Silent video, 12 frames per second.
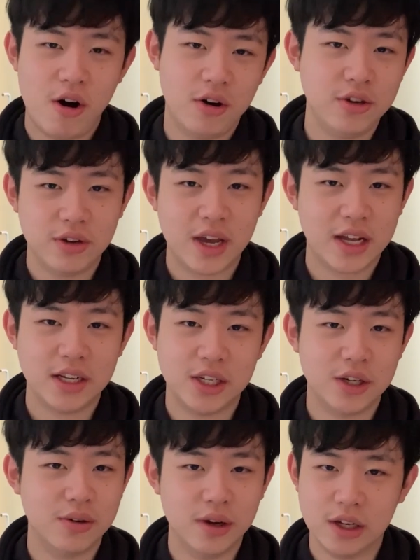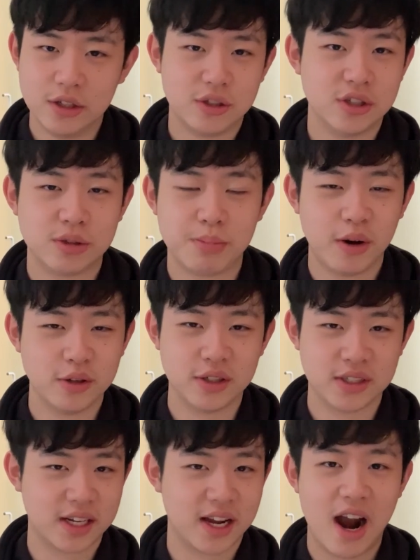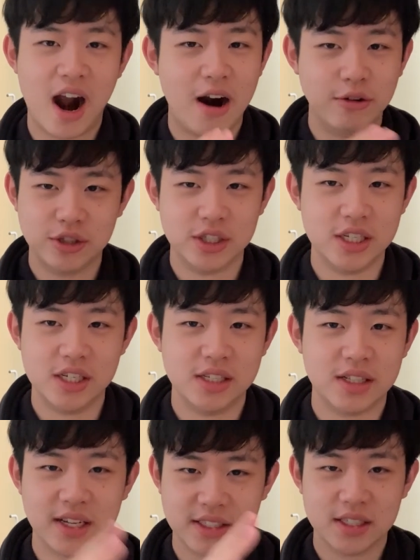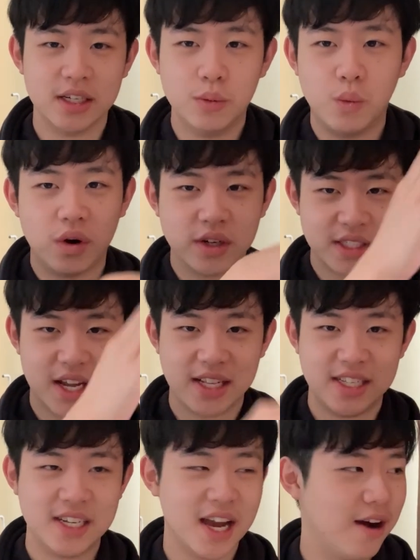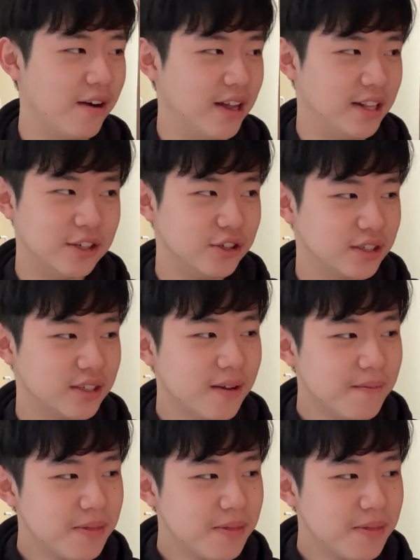All you can do is just purchase like a RG Destiny waterslide decal and then just